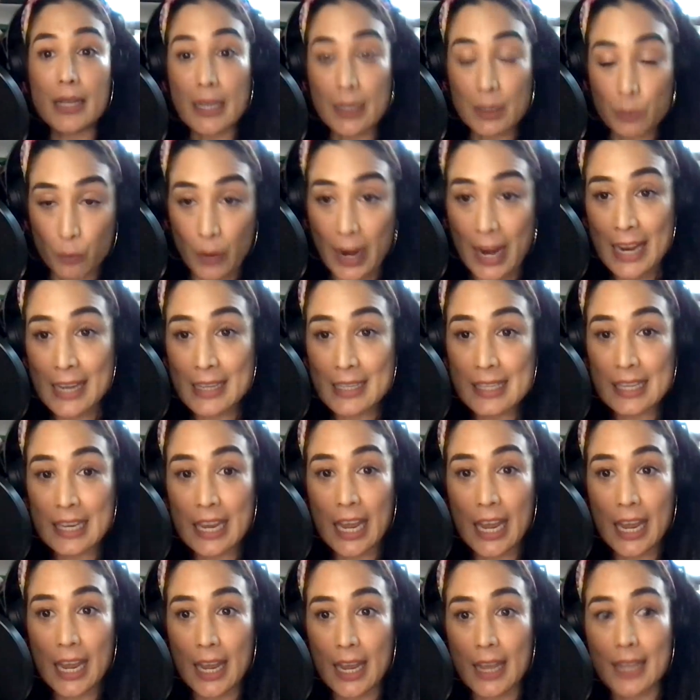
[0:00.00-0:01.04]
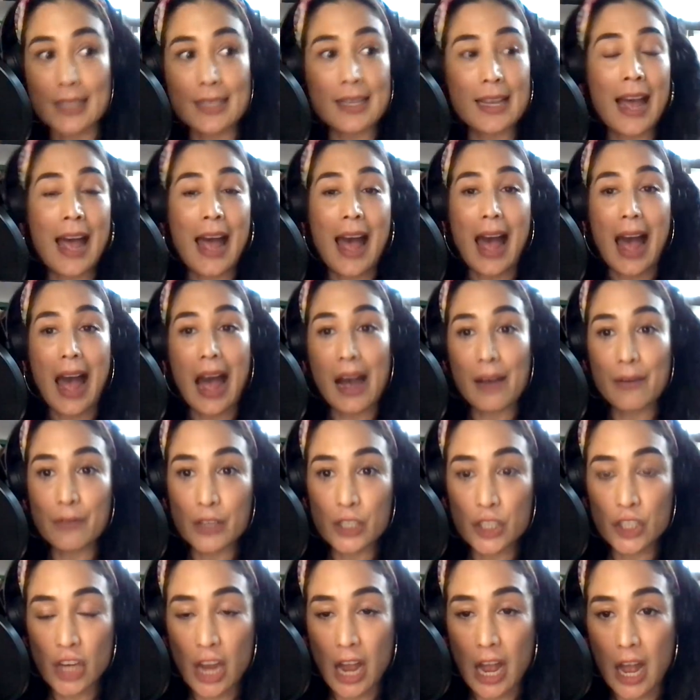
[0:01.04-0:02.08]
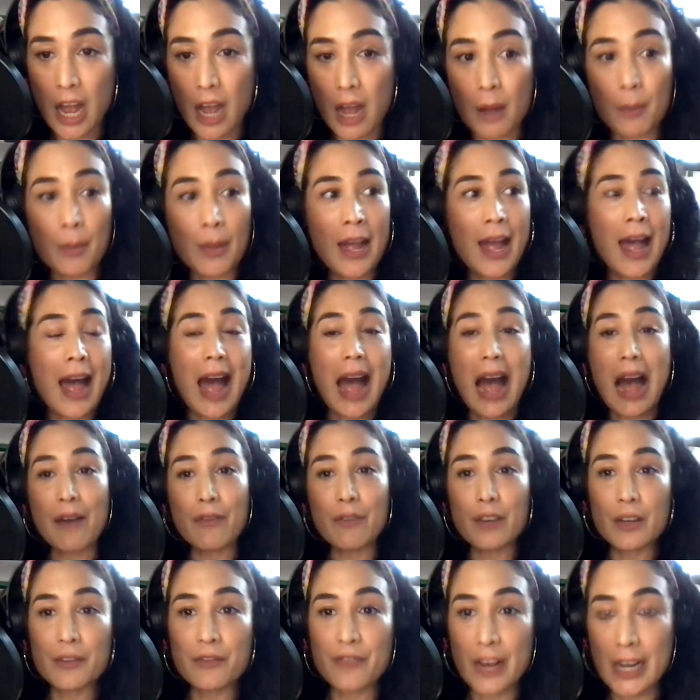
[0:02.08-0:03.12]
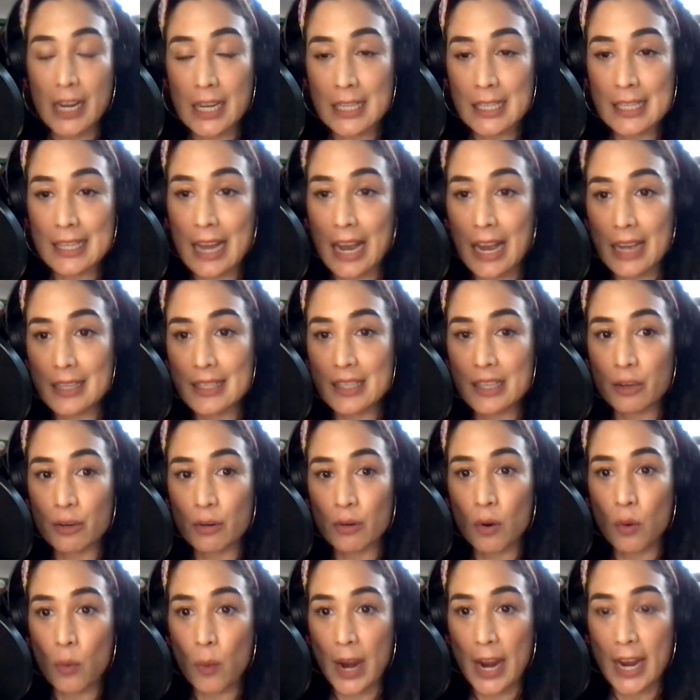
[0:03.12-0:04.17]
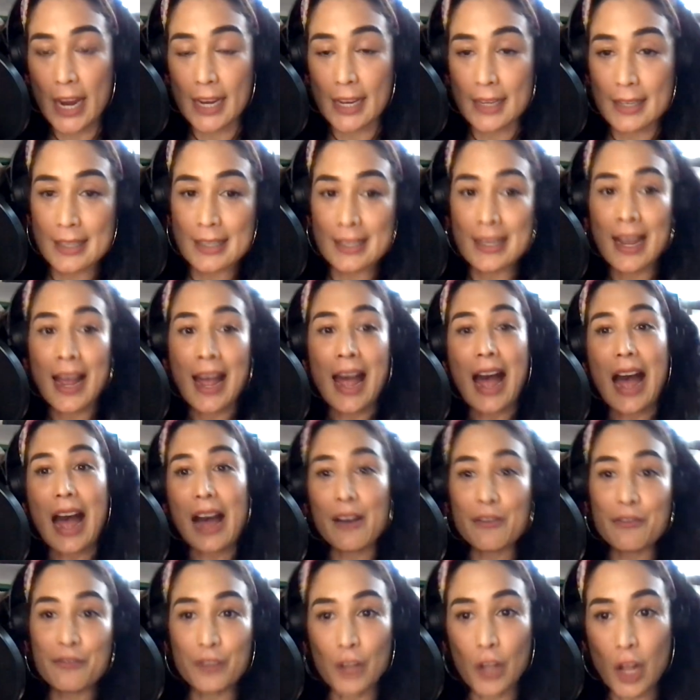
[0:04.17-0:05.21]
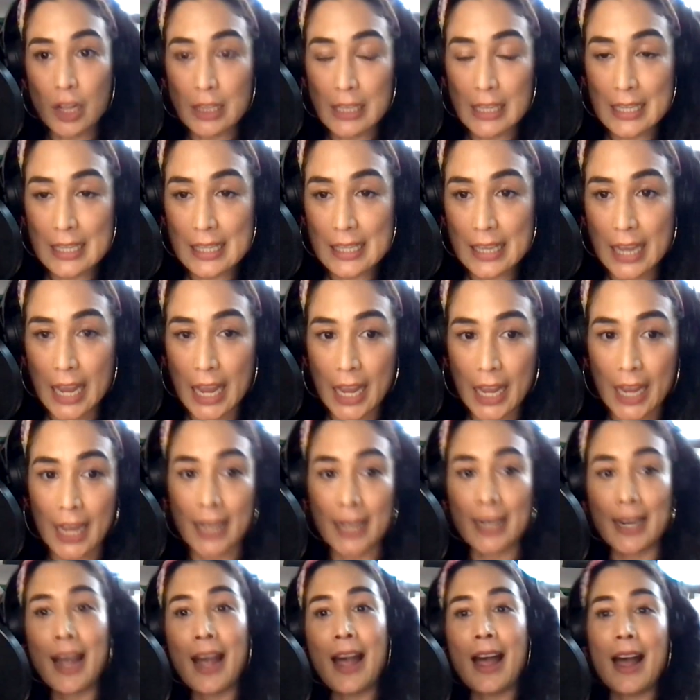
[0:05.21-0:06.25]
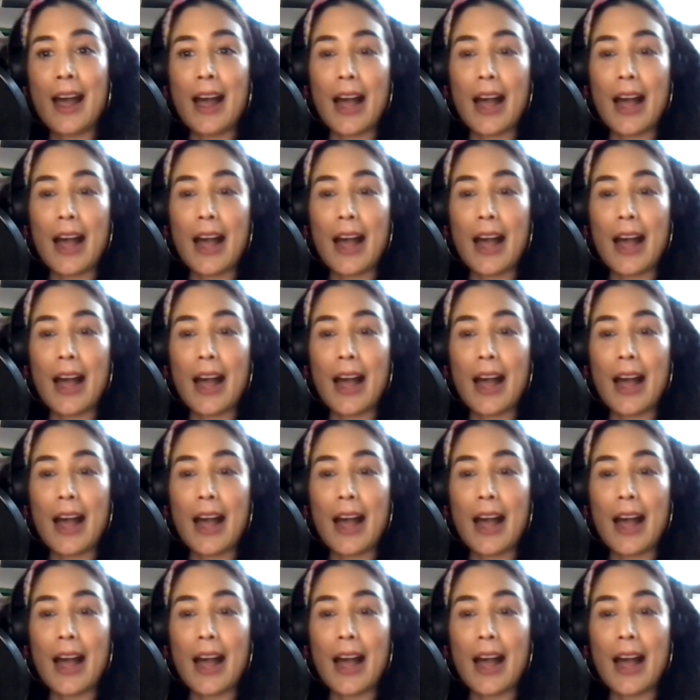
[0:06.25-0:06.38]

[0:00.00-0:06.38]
raise kids, have a job, have a fucking size zero waist, have flawless skin,